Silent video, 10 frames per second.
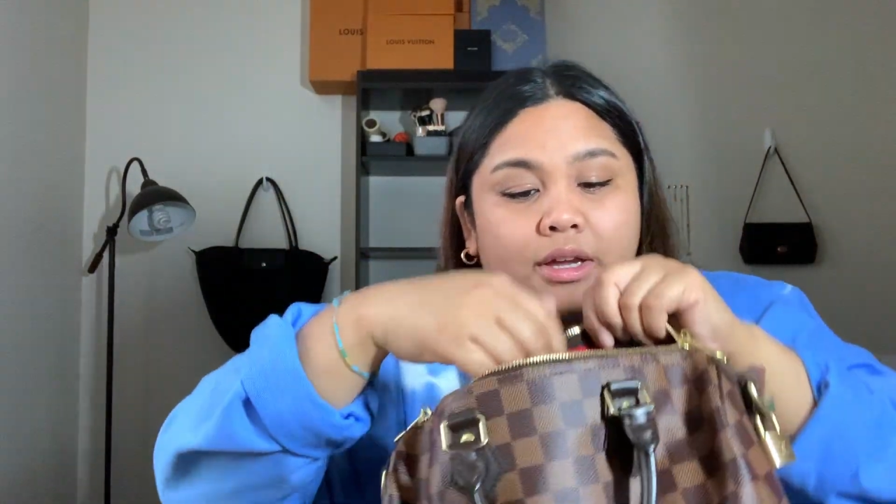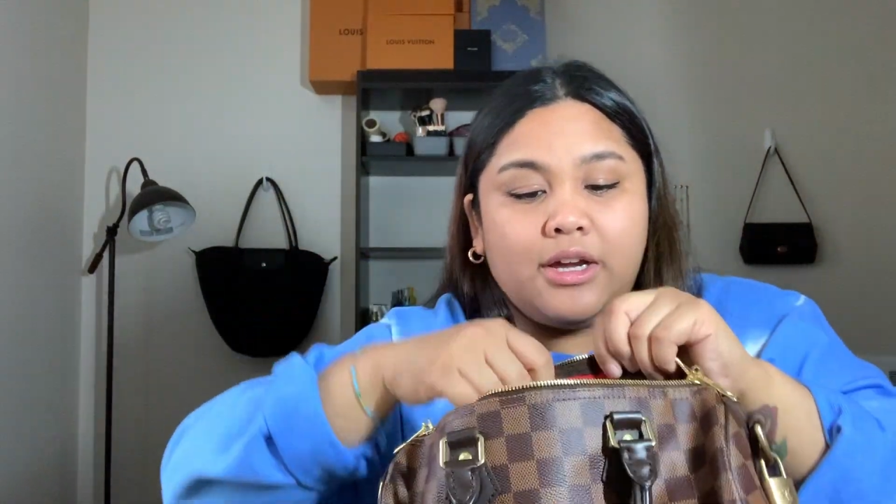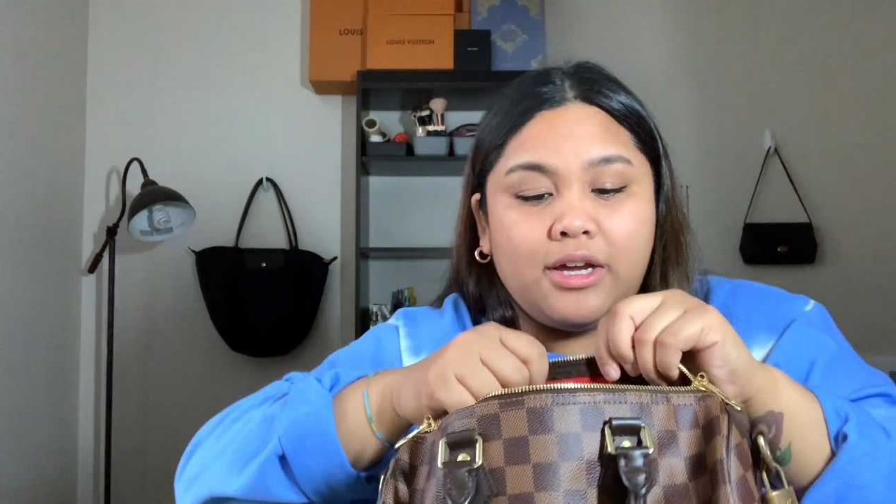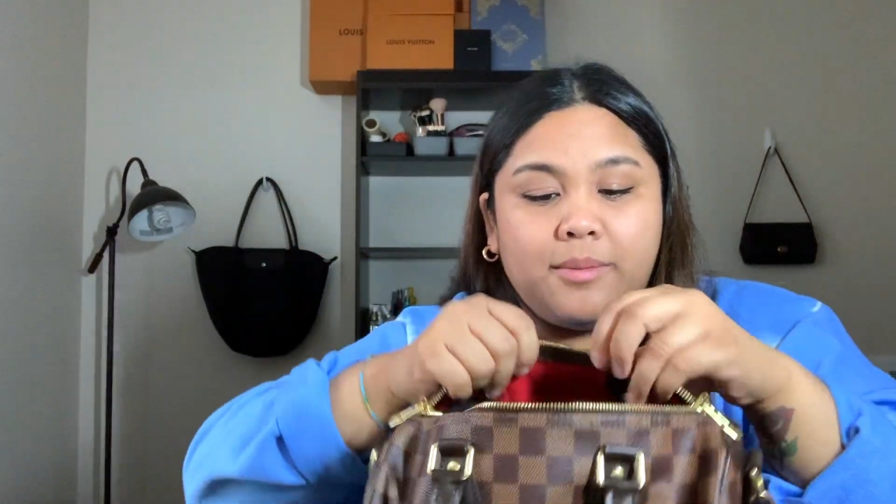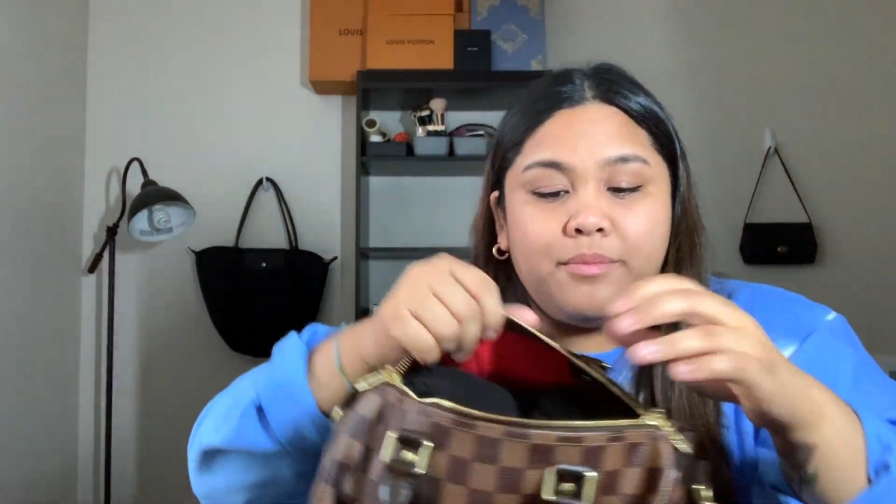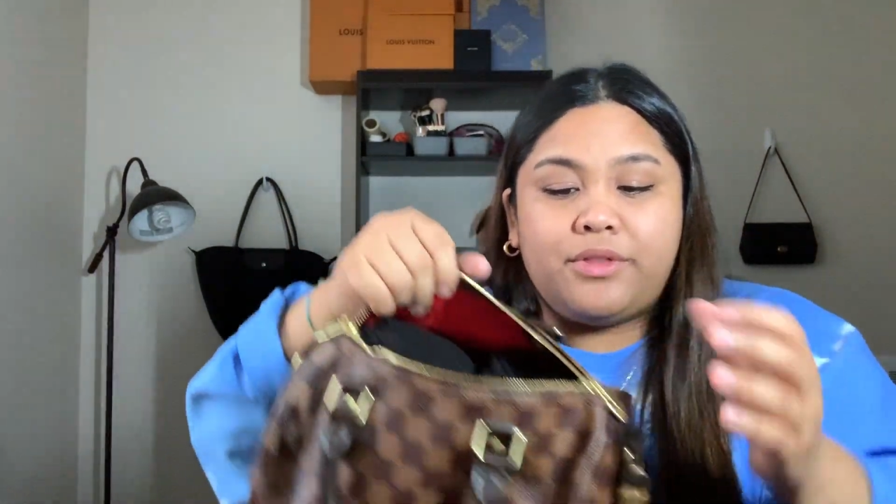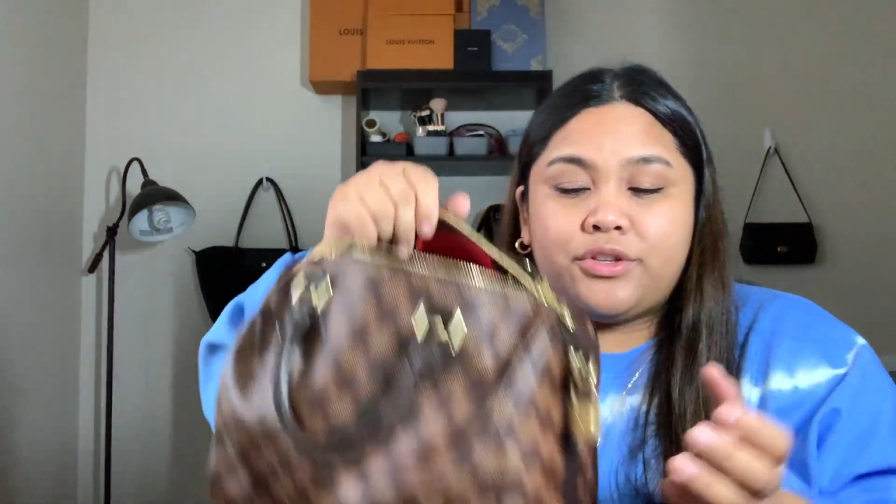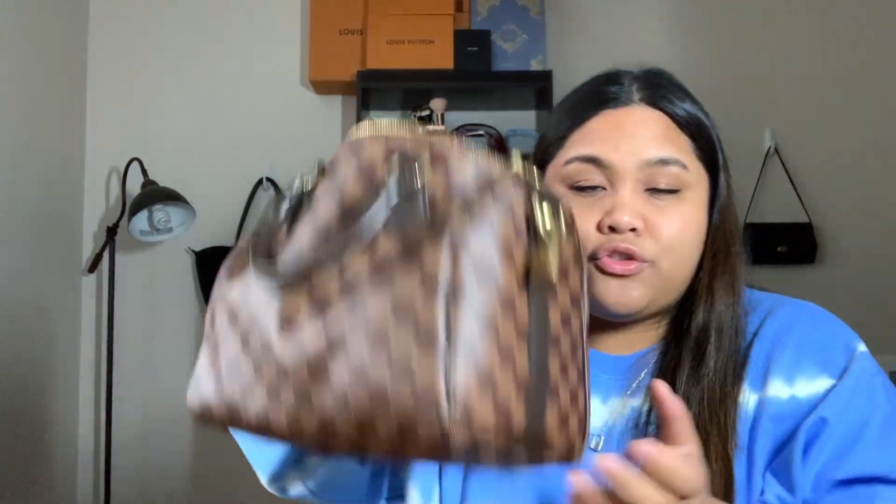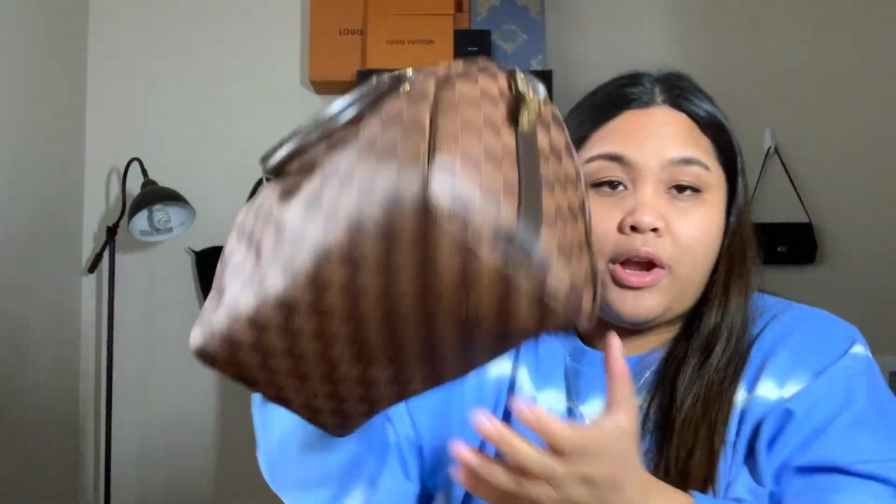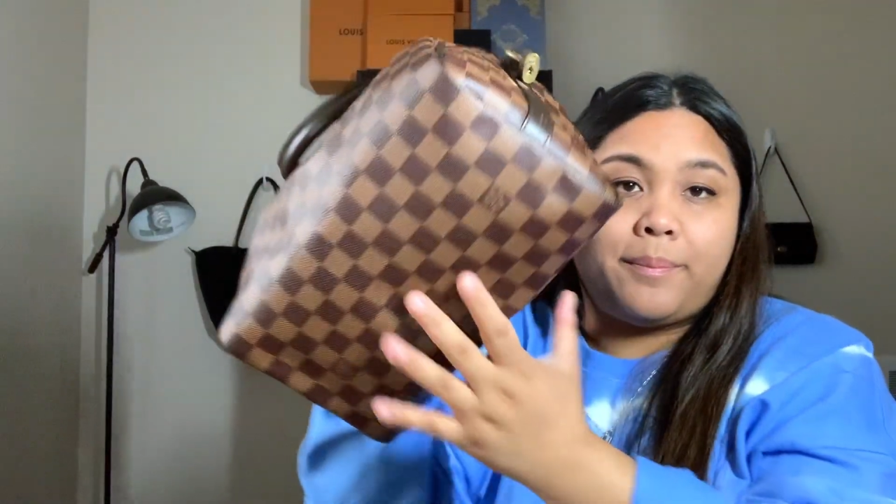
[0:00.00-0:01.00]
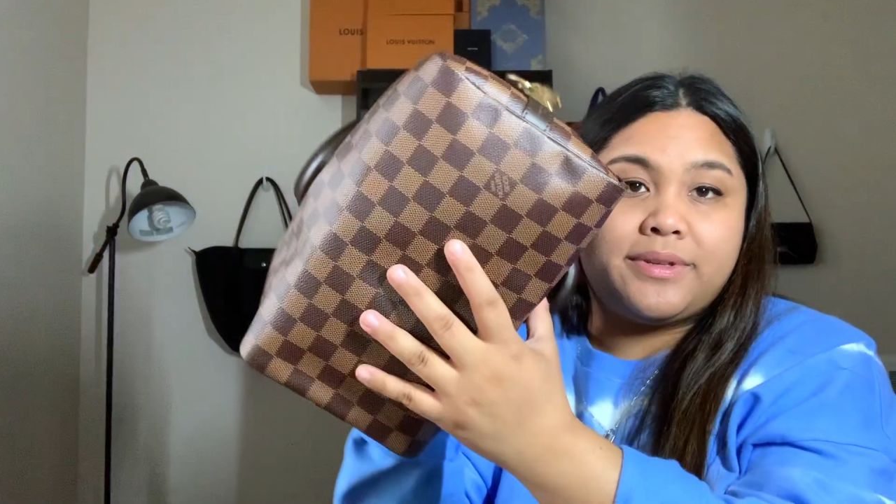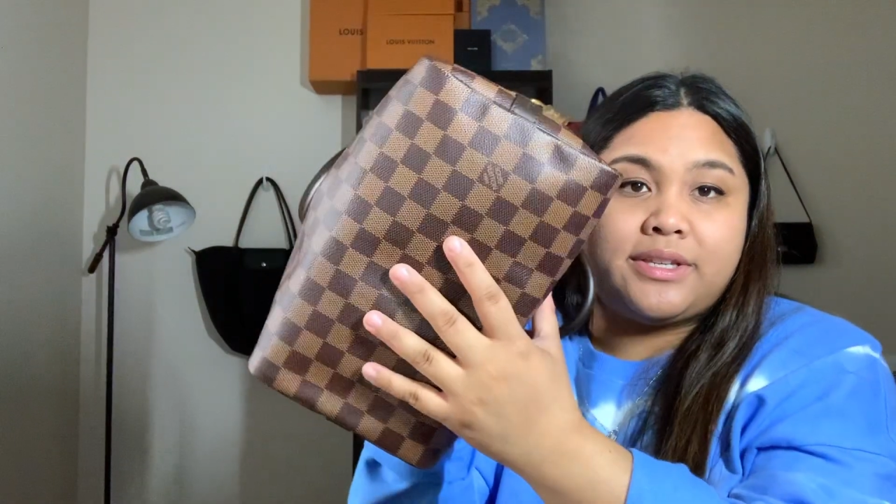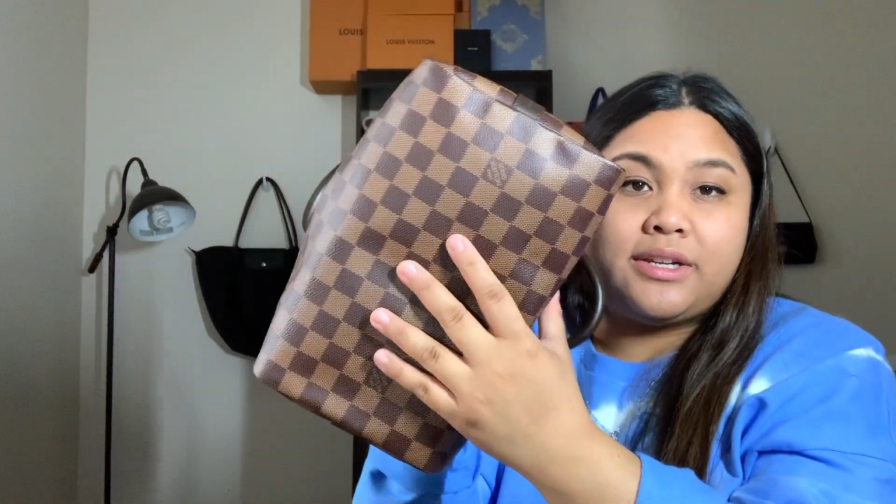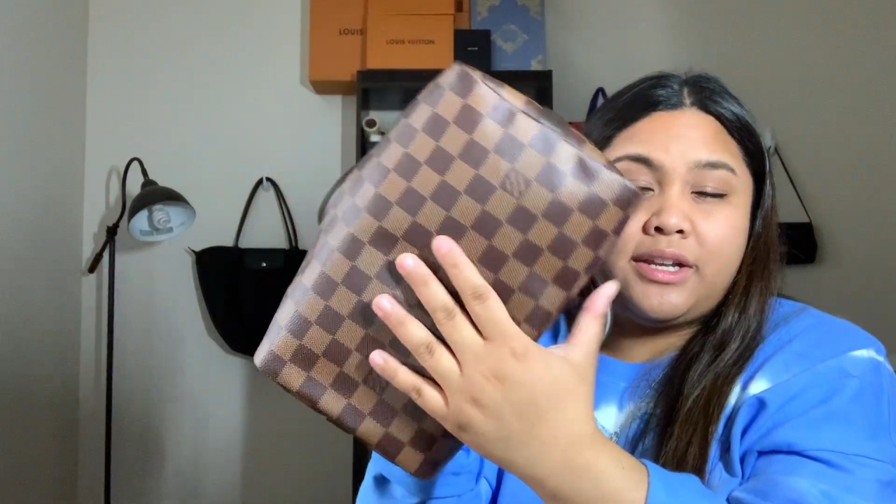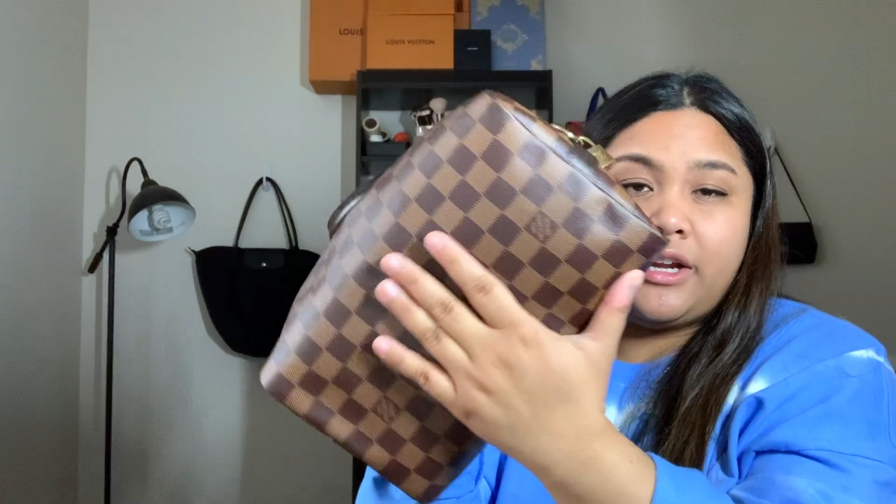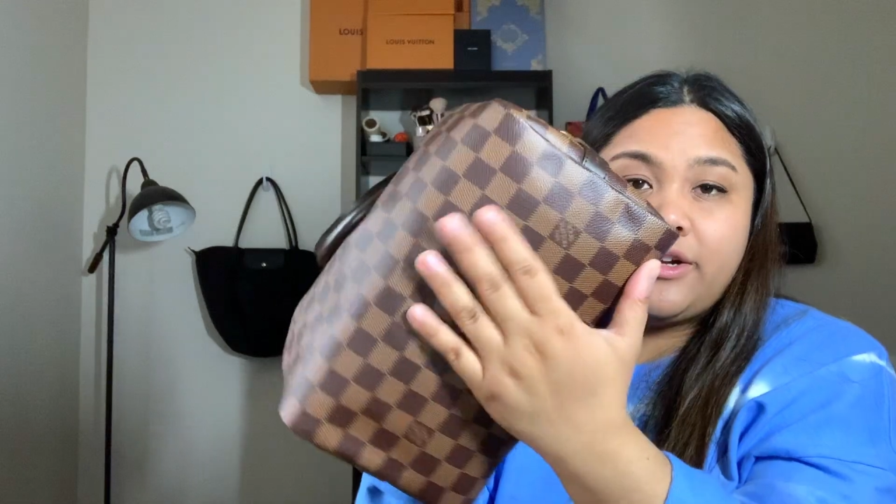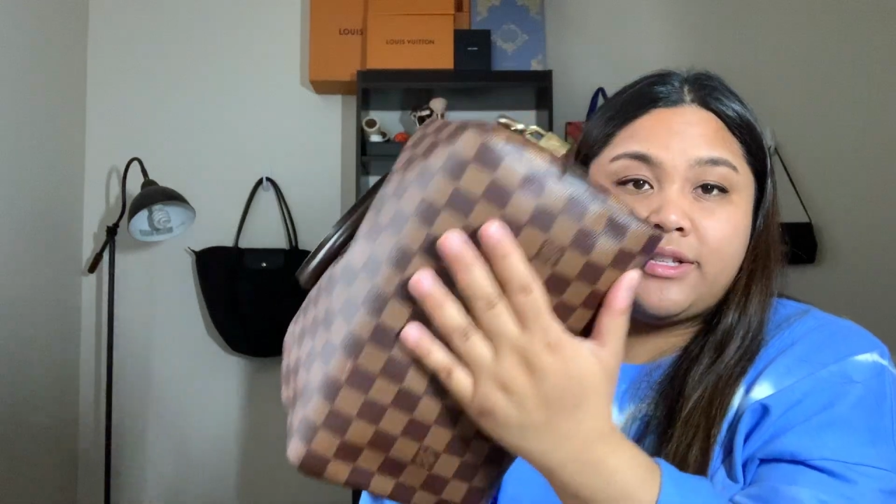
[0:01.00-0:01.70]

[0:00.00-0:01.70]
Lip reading: The strap is in here.